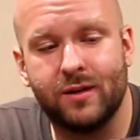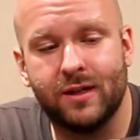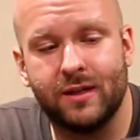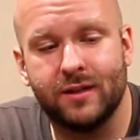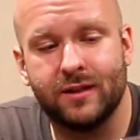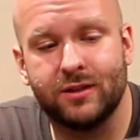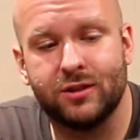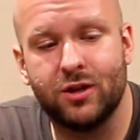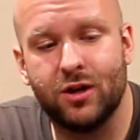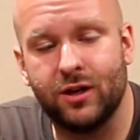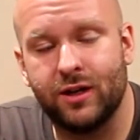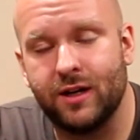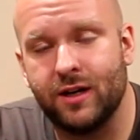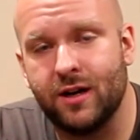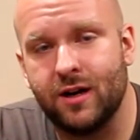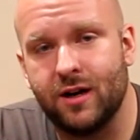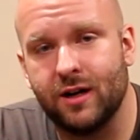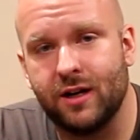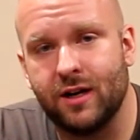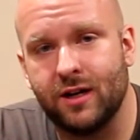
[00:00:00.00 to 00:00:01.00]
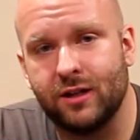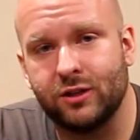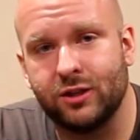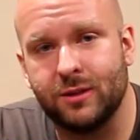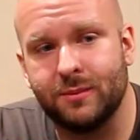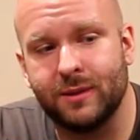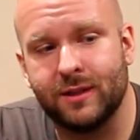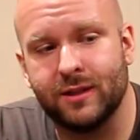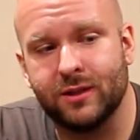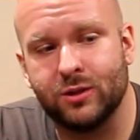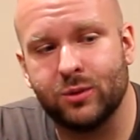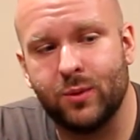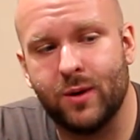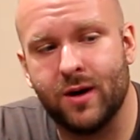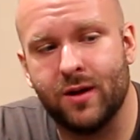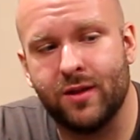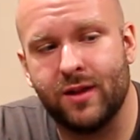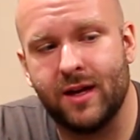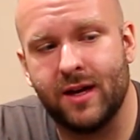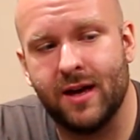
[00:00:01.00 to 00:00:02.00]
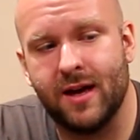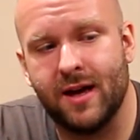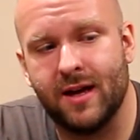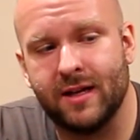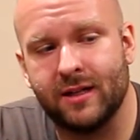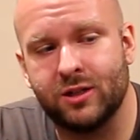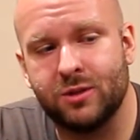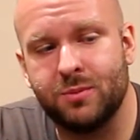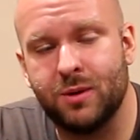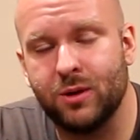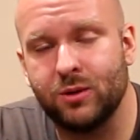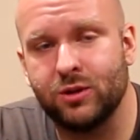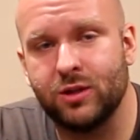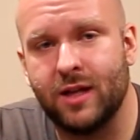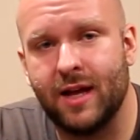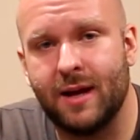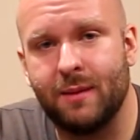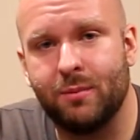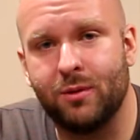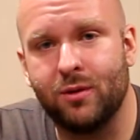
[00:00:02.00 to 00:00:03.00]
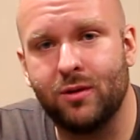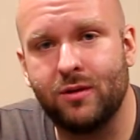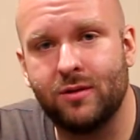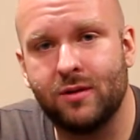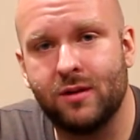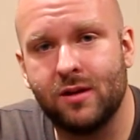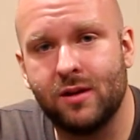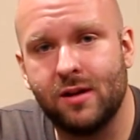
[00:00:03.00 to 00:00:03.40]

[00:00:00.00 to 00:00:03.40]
in this Donkey Kong Country because where the exposed label